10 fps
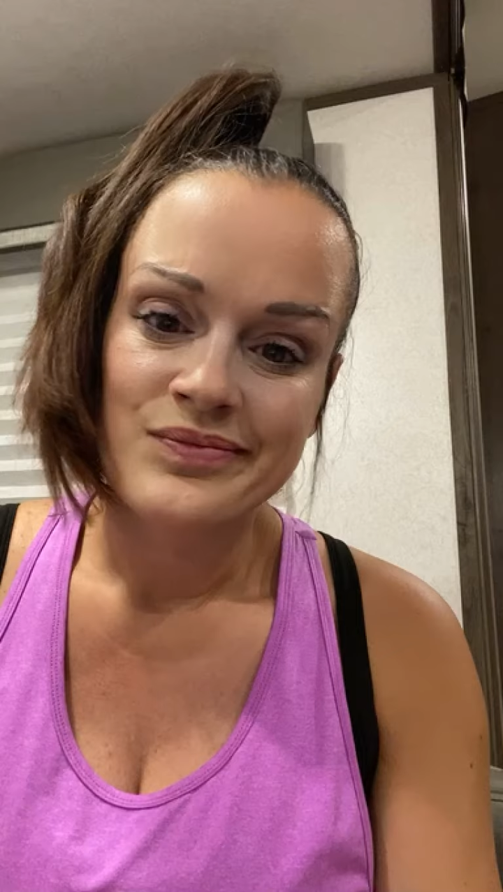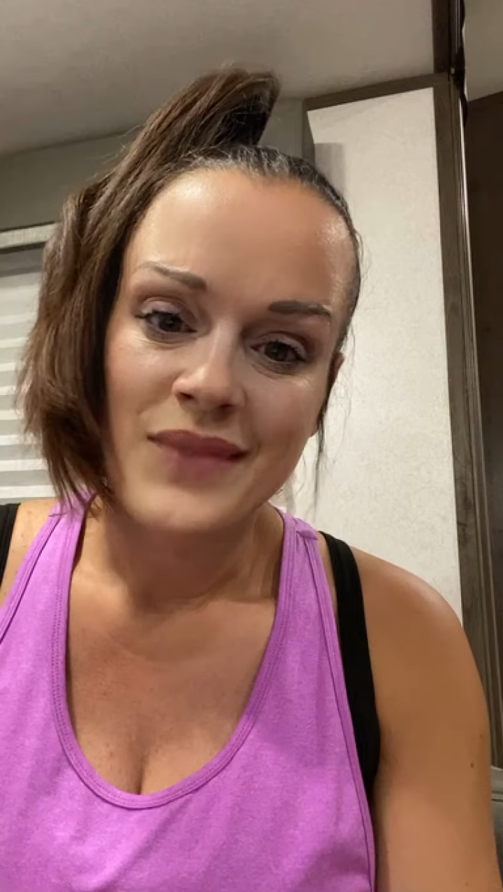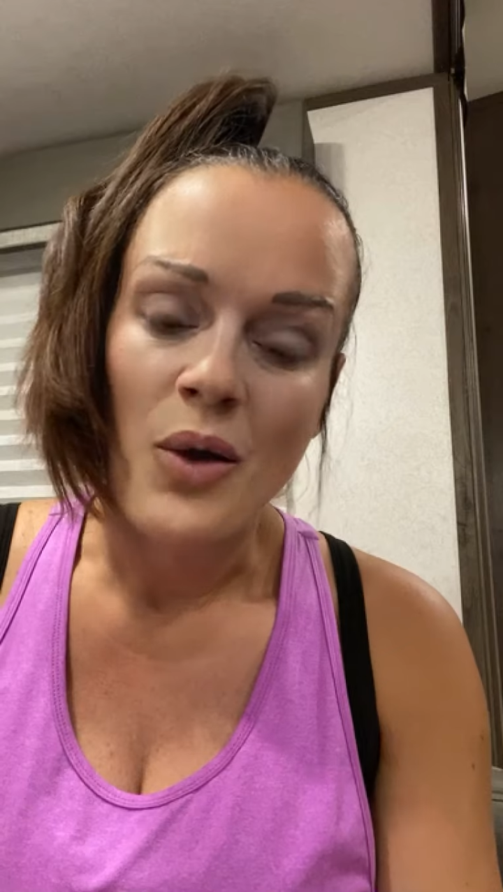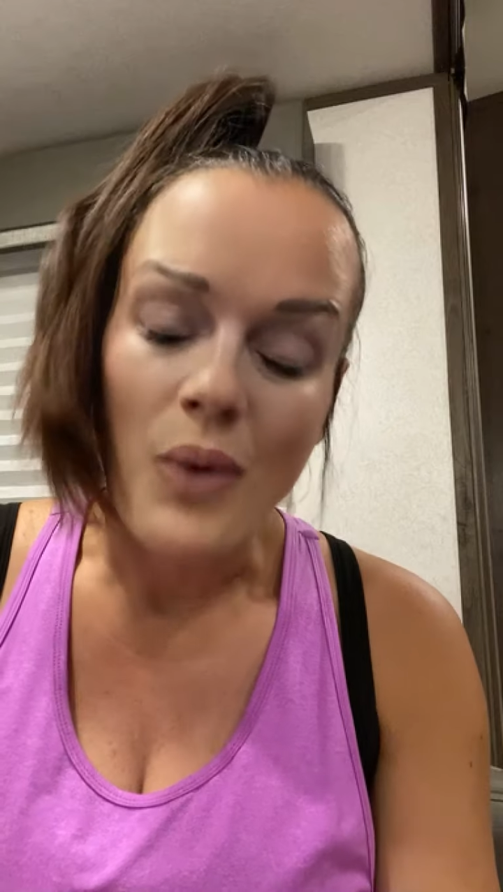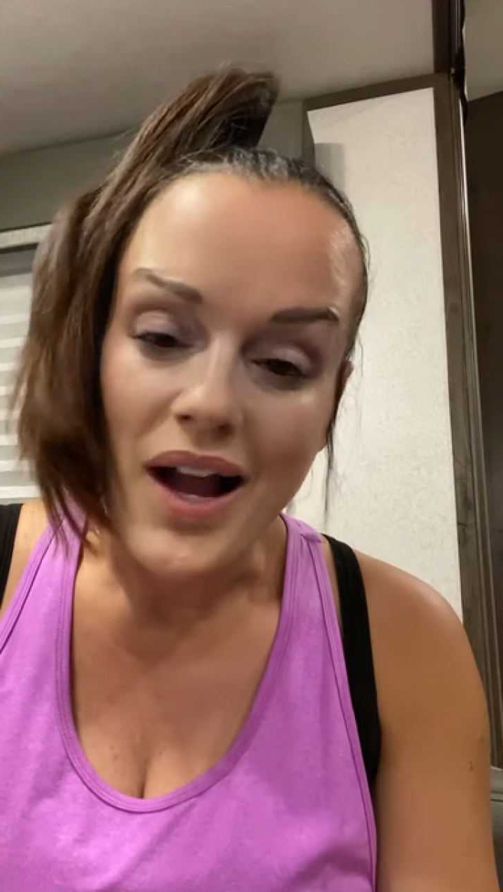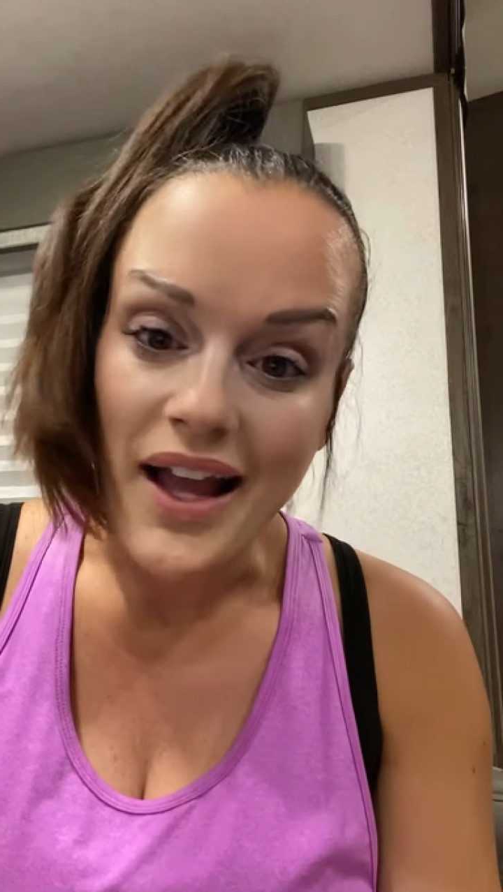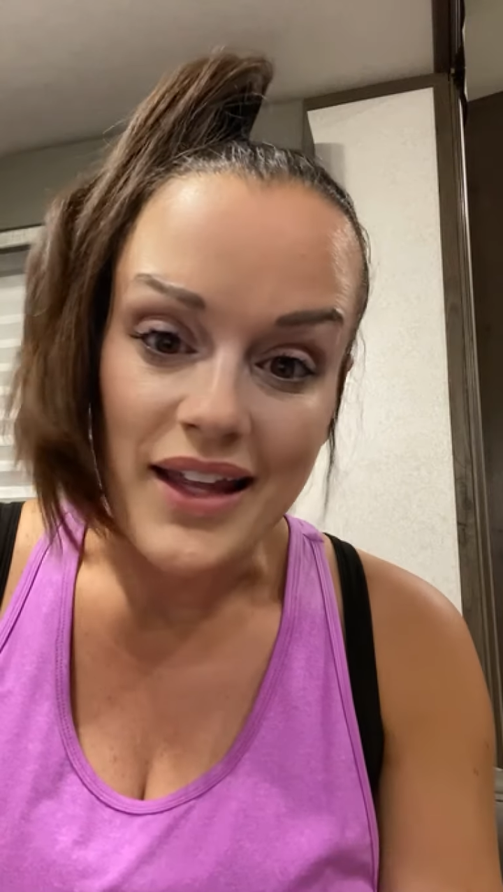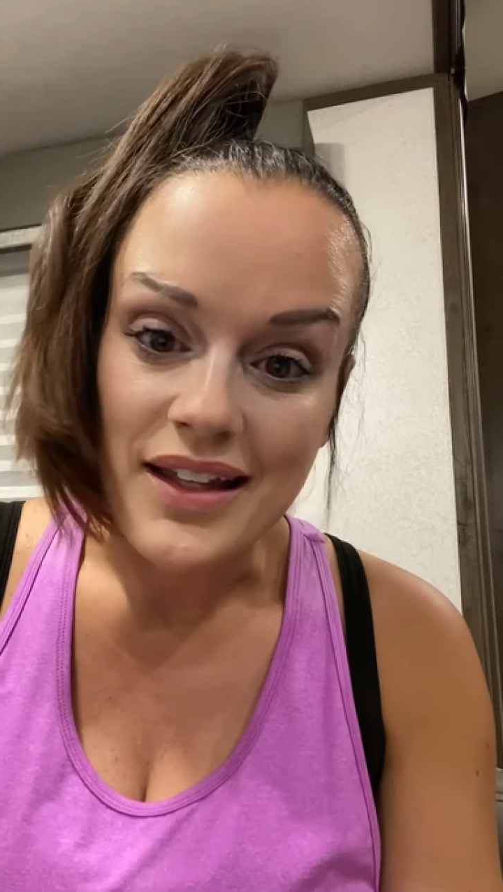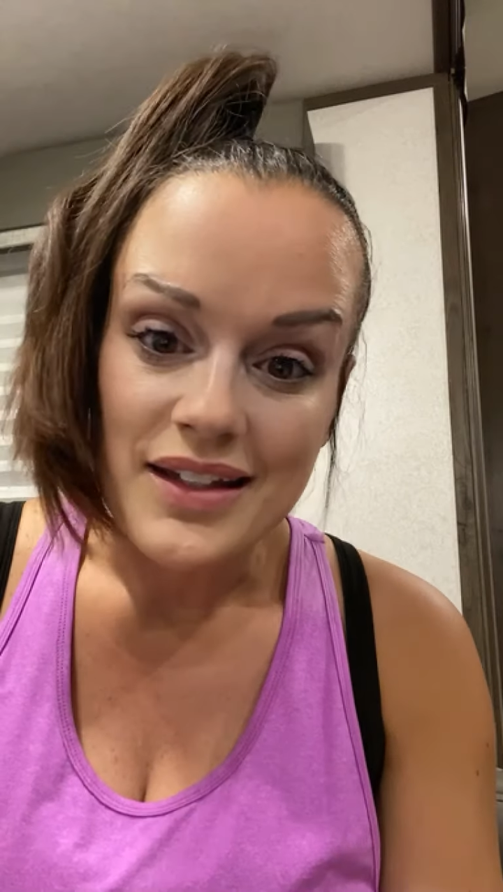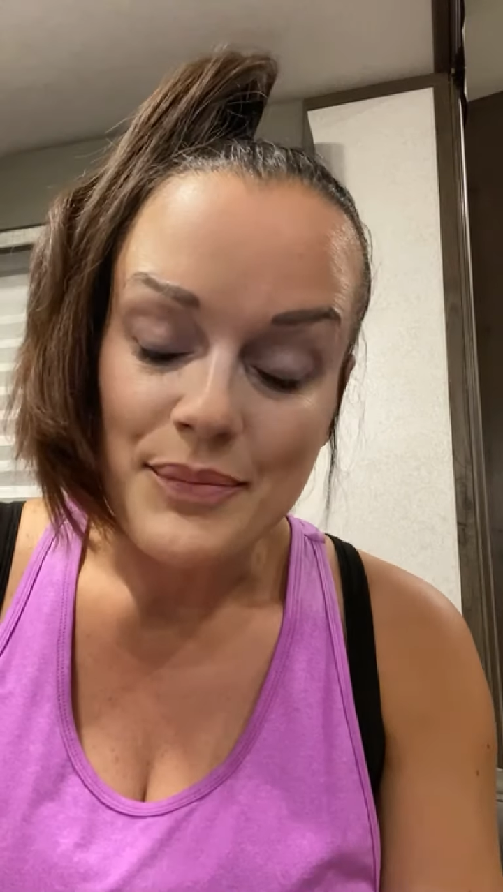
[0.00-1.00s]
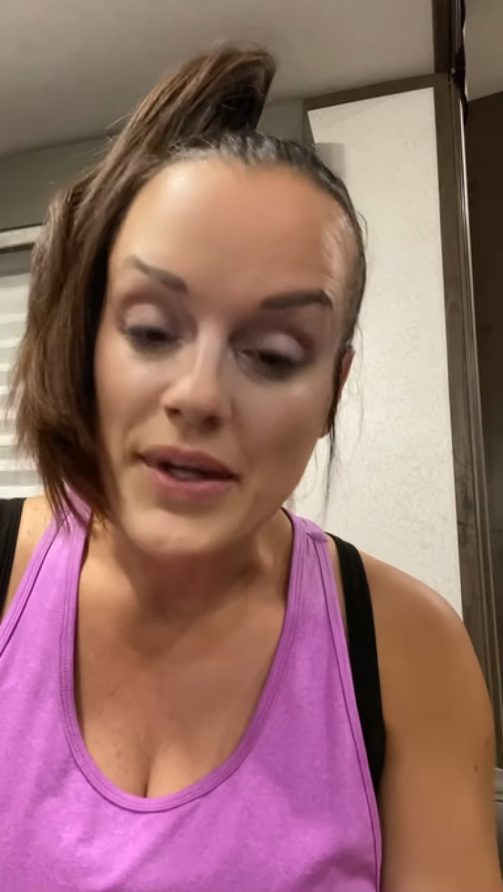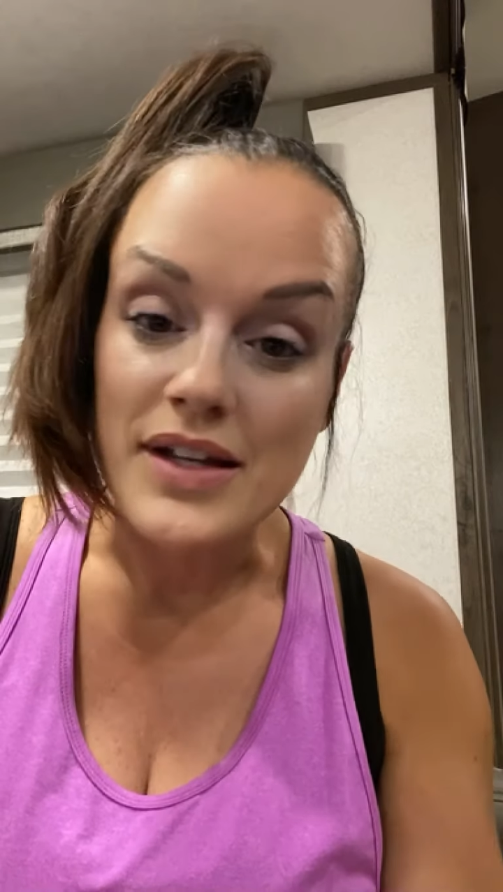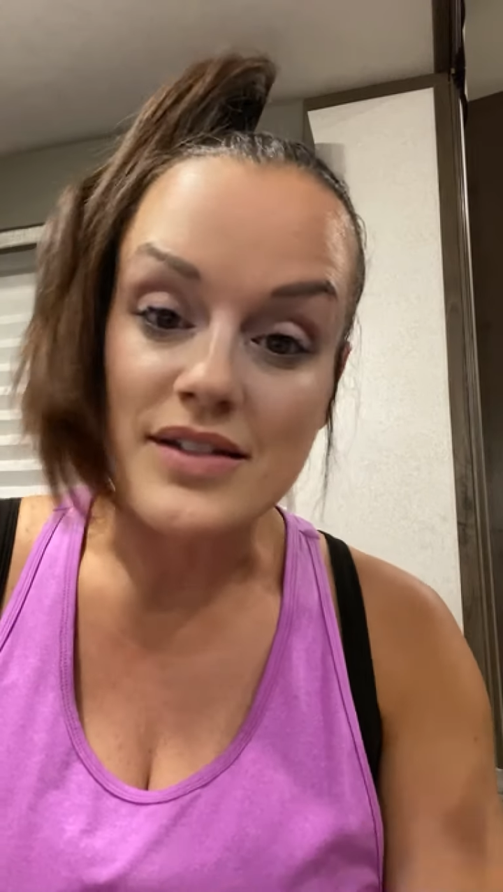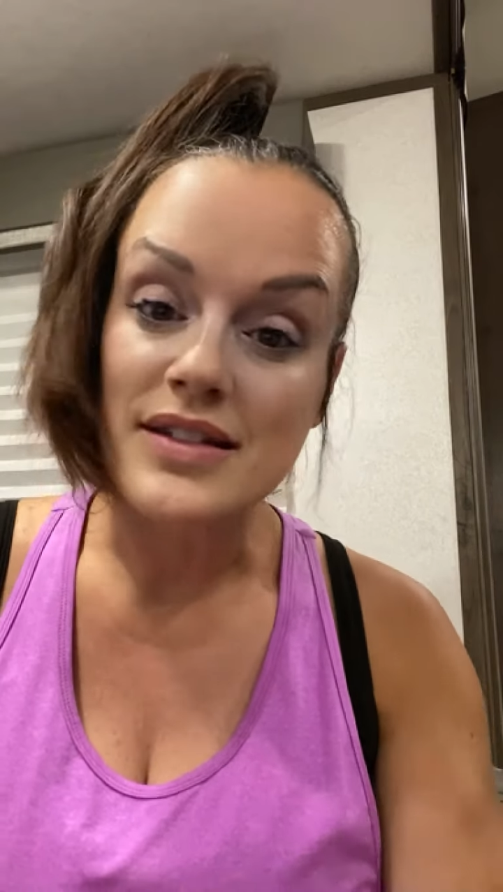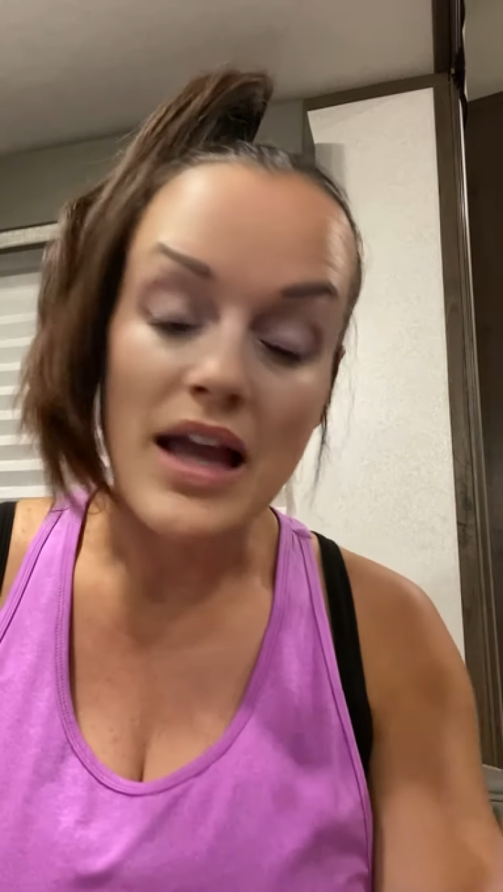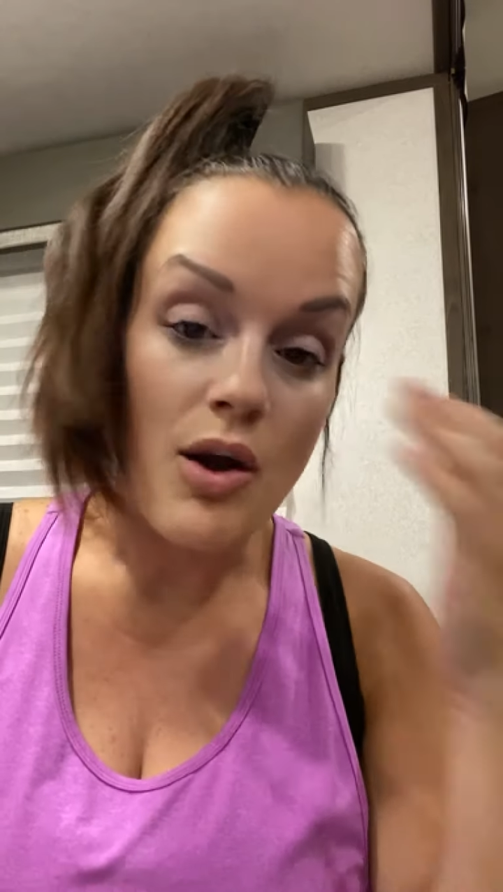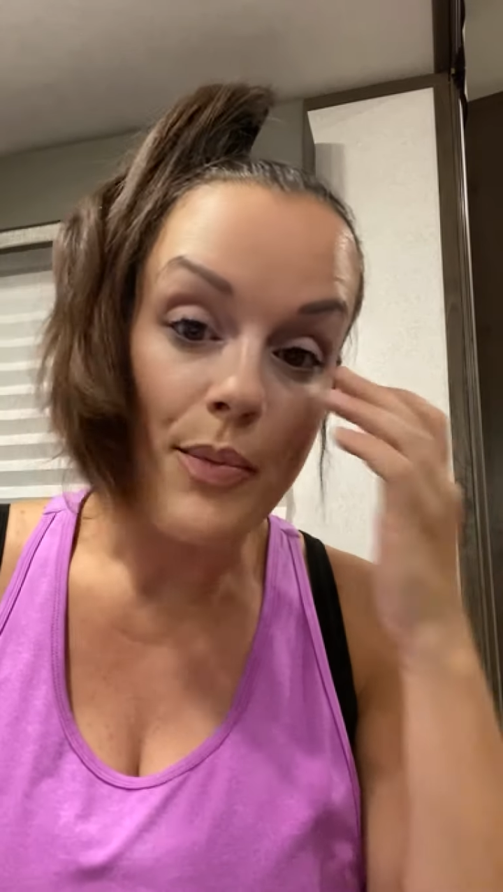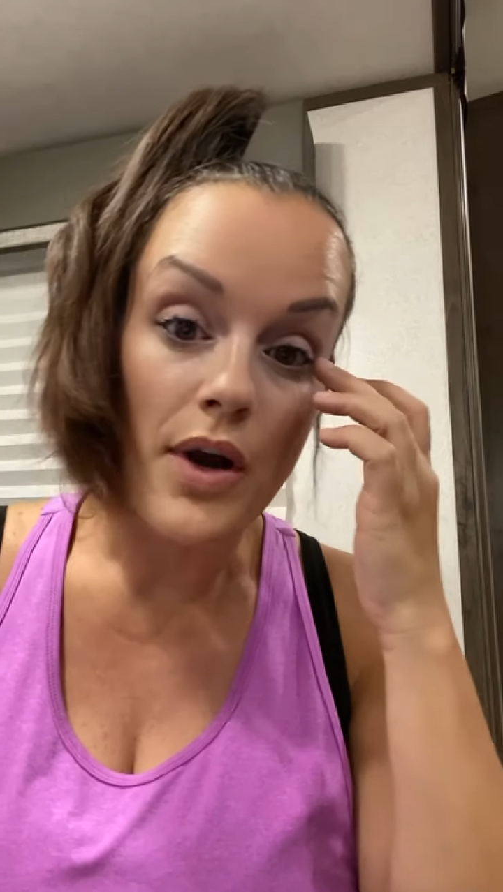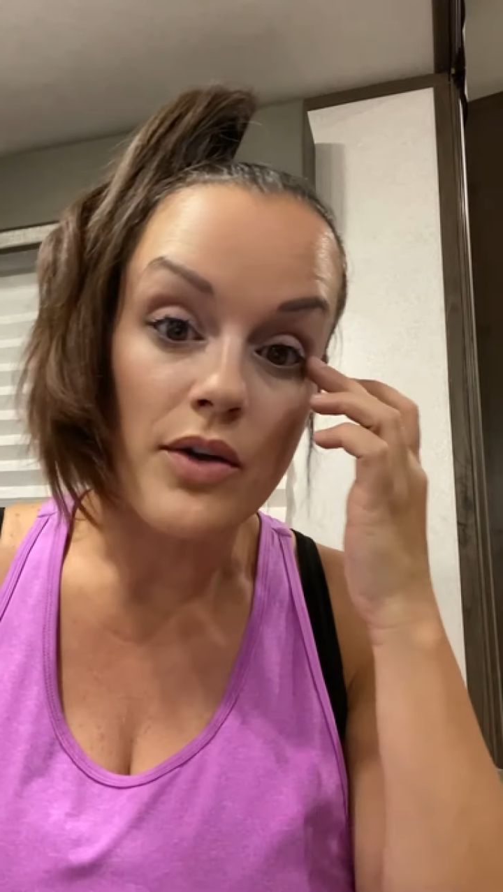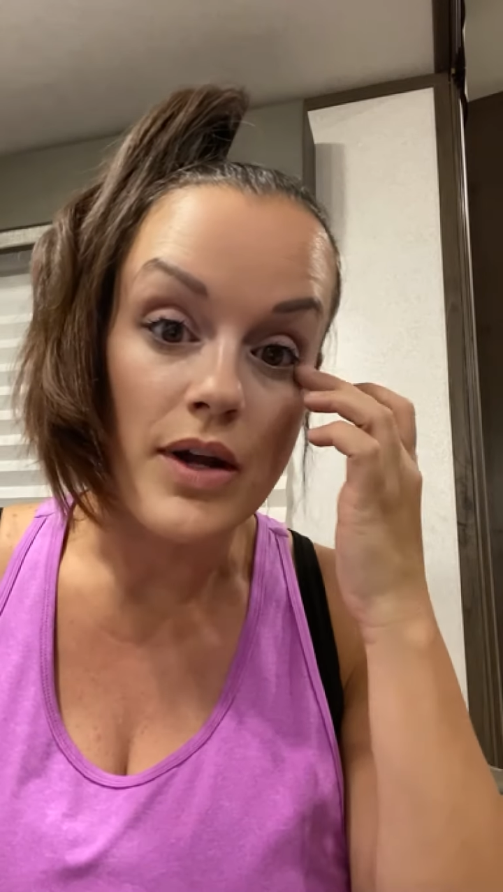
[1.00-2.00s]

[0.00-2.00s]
Why? Because now a park